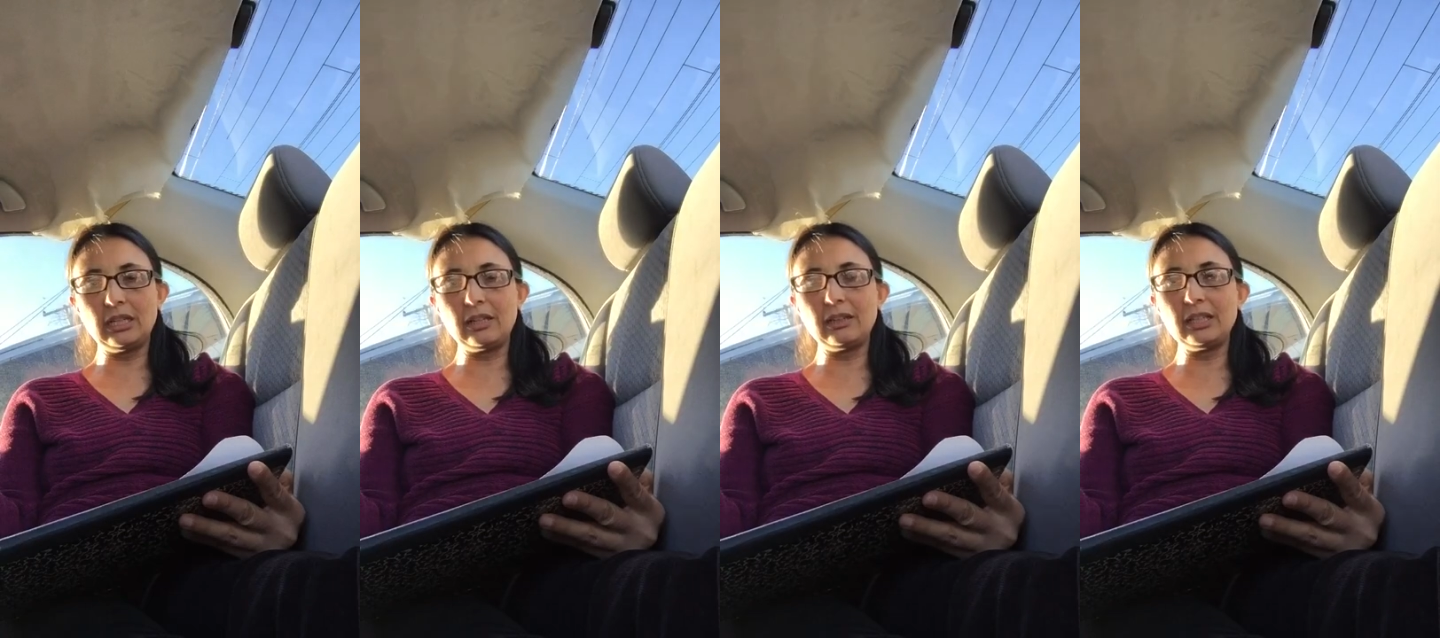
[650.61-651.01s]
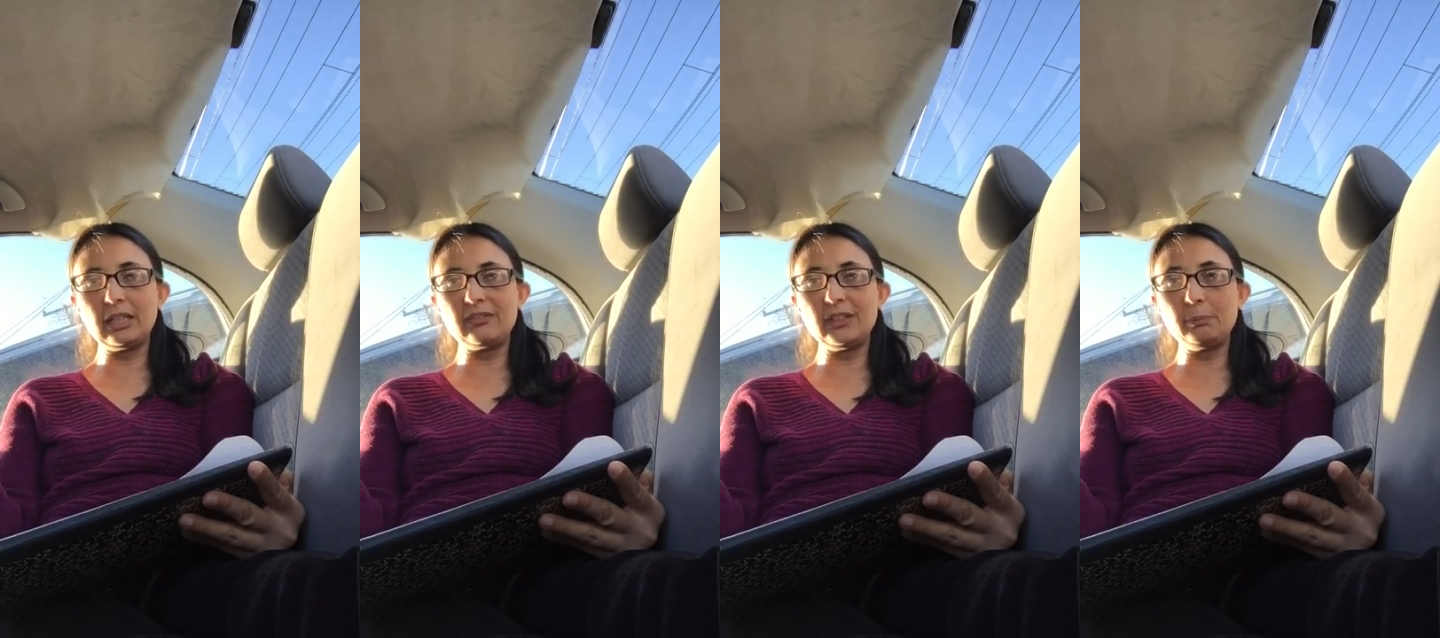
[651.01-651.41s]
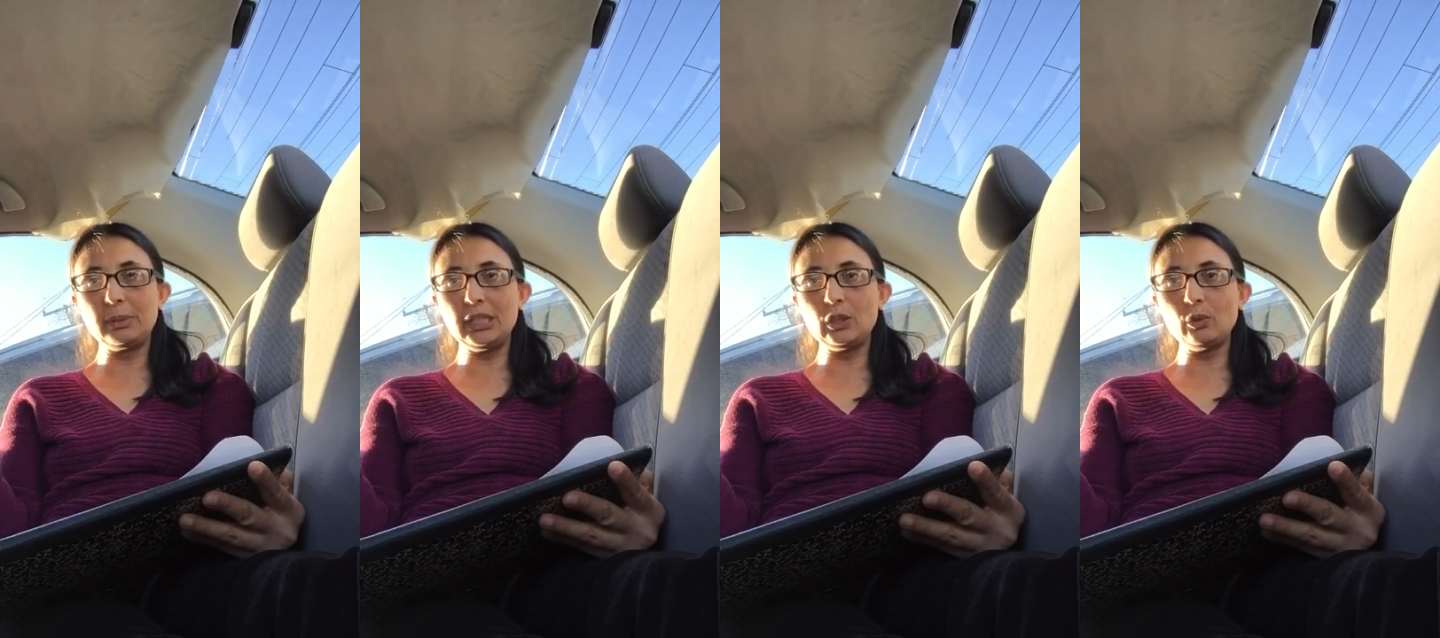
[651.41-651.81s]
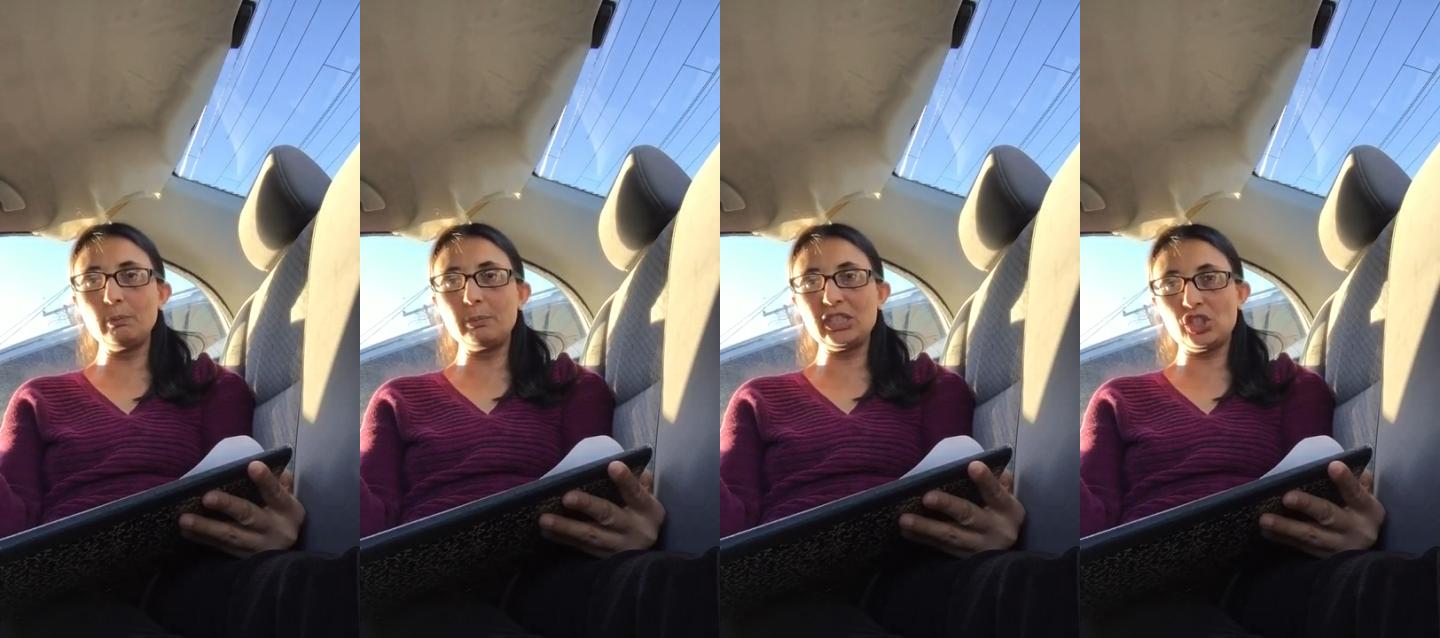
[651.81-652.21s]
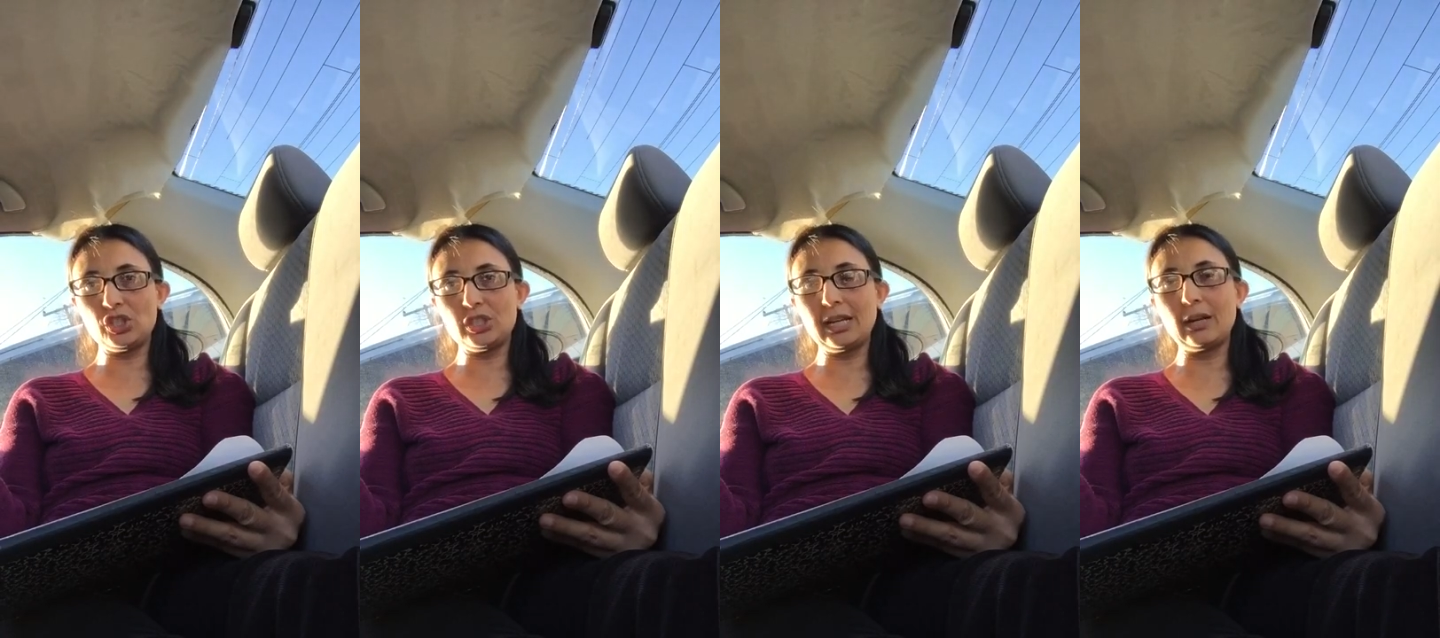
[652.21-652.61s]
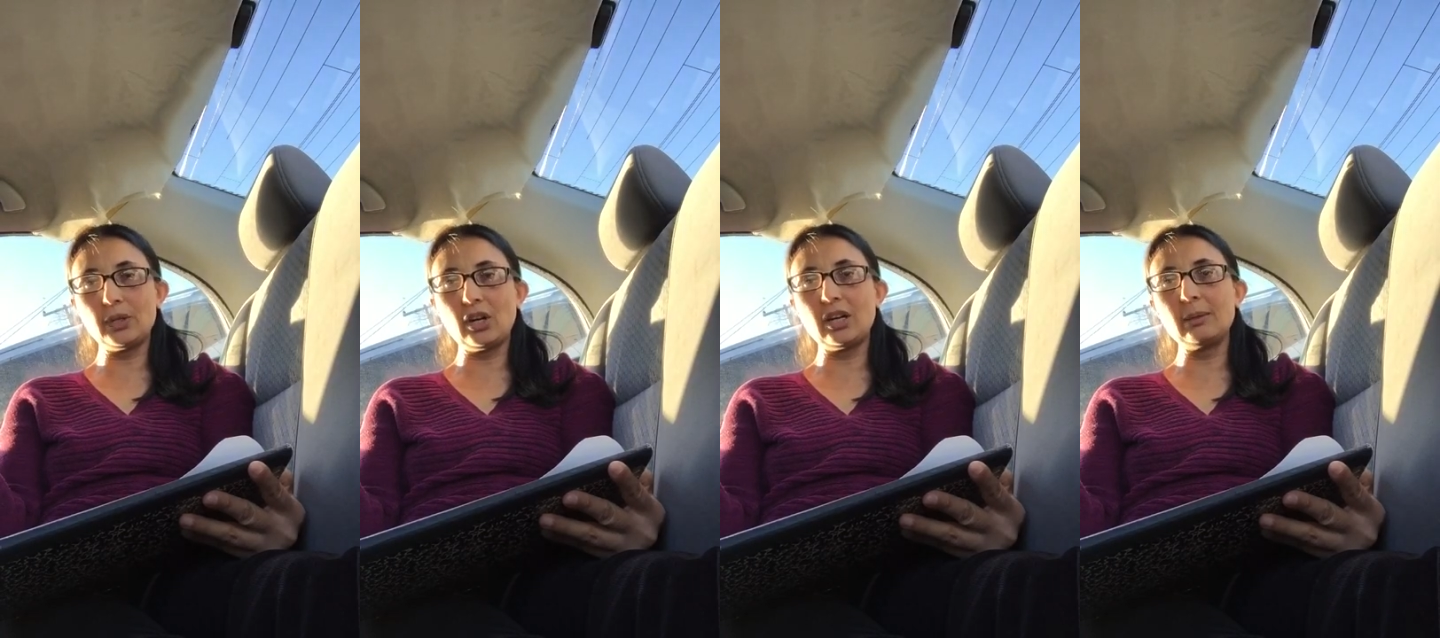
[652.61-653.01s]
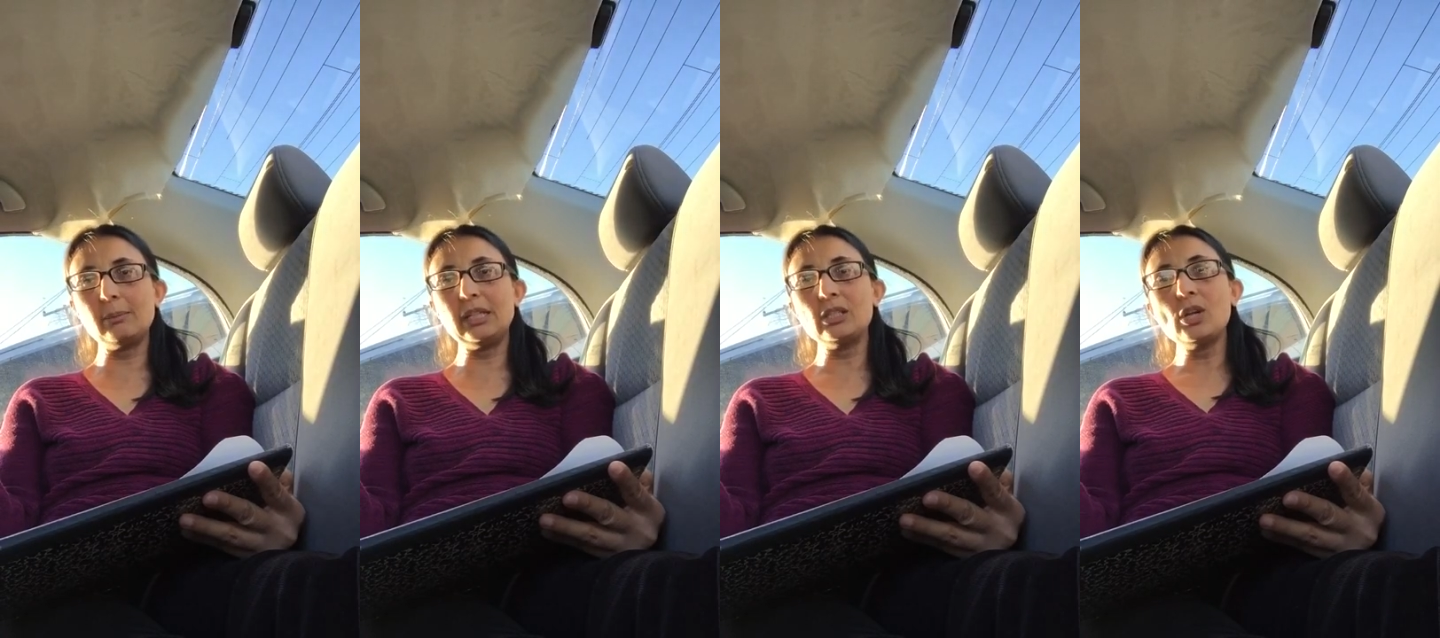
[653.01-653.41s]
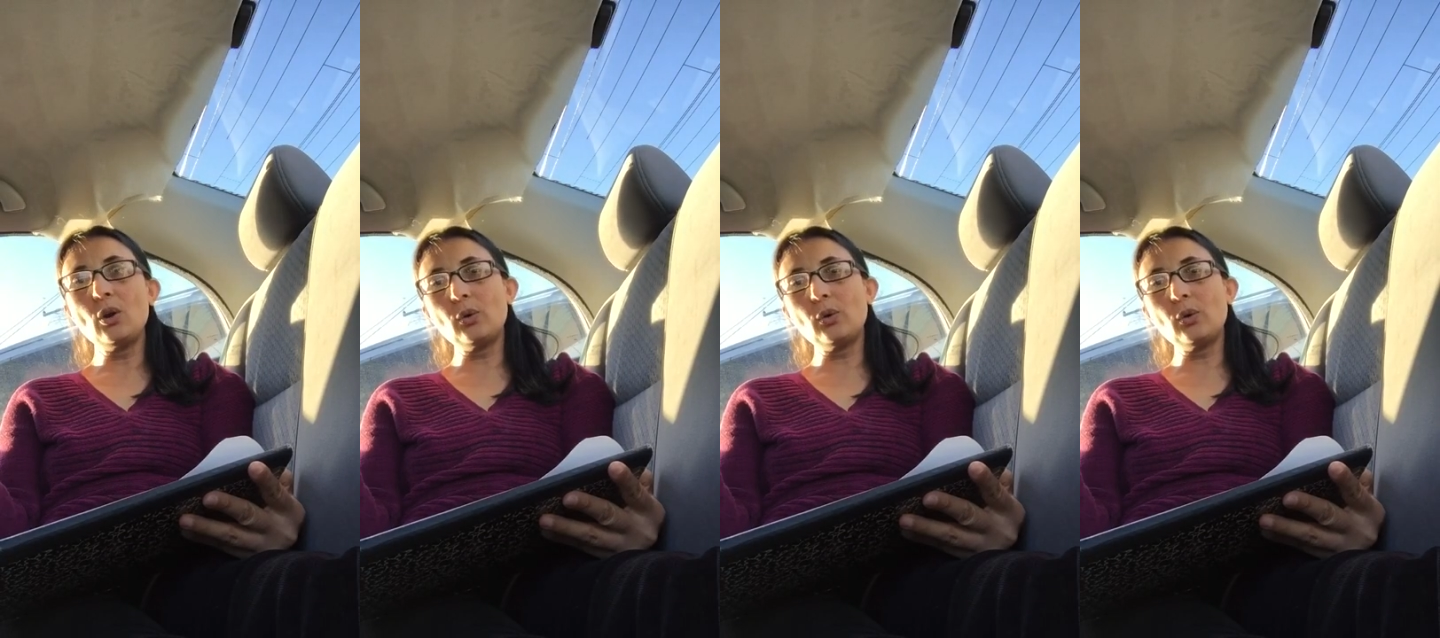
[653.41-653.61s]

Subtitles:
a lot of Filipino bitch tower army,